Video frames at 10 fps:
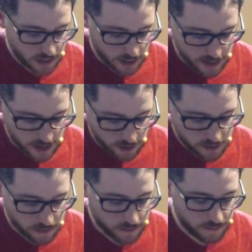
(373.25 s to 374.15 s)
And now
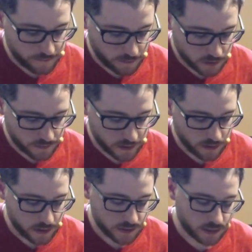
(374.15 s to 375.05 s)
your first finger
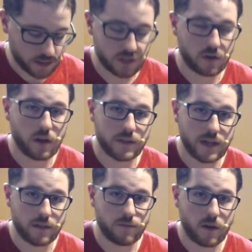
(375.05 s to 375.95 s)
is going to start on the
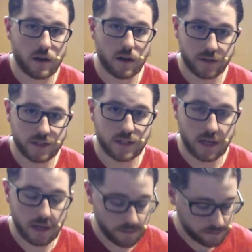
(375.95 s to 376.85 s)
8th fret on
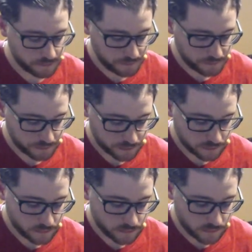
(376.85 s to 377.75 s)
C.
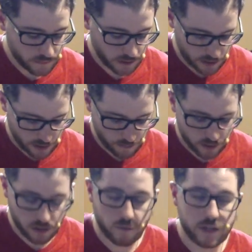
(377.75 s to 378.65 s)
Then we're going
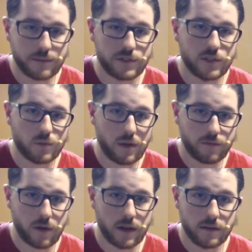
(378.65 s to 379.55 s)
to reach up to the 12th
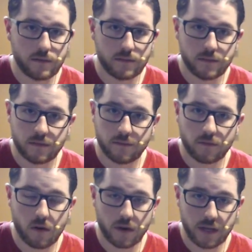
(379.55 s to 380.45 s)
fret for
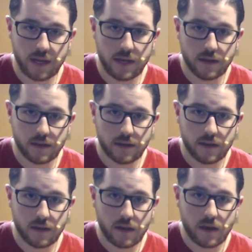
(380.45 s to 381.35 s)
our E.
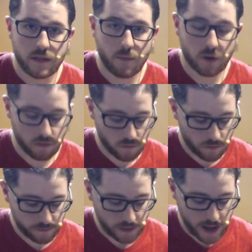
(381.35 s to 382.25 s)
Then we're going to roll
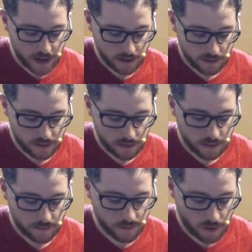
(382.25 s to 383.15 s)
flat
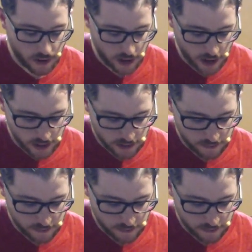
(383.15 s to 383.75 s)
for our A.